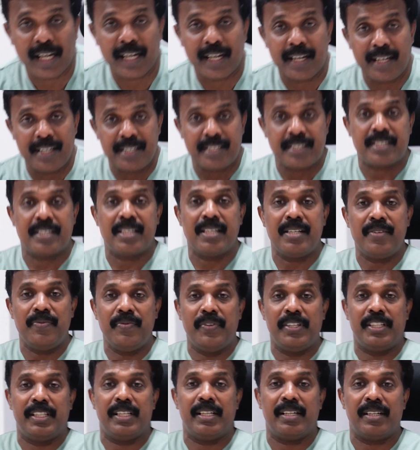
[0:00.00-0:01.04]

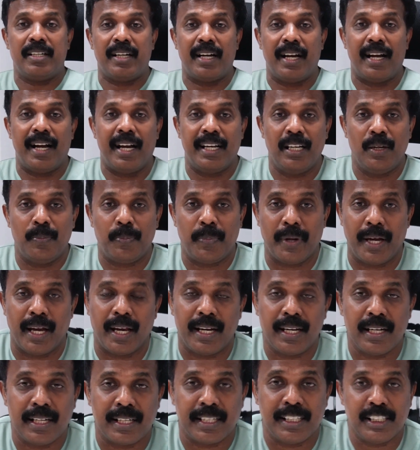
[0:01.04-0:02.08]
concern with the
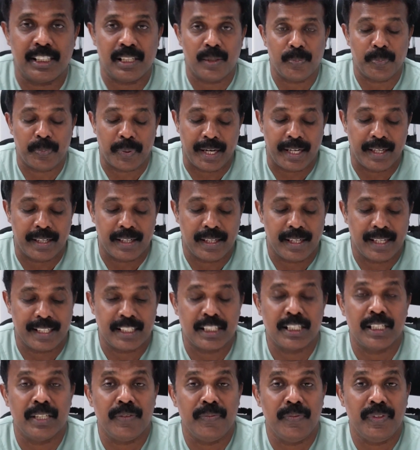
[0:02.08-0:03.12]
anal region pain,
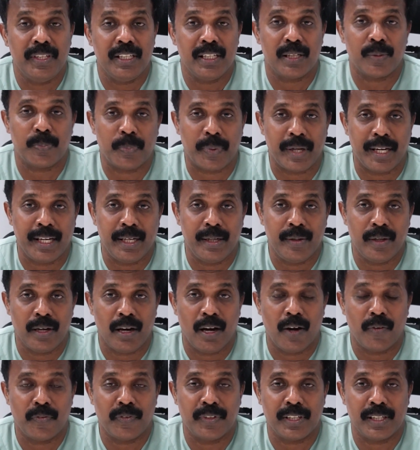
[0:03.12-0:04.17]
like severe pain
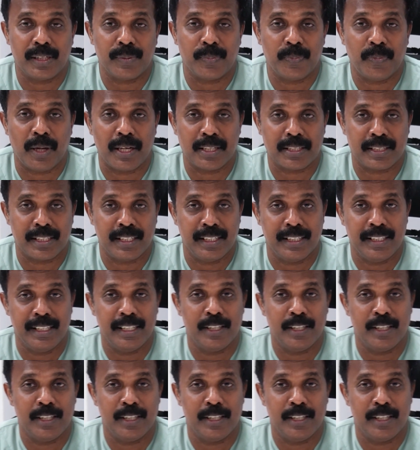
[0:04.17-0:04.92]
after passing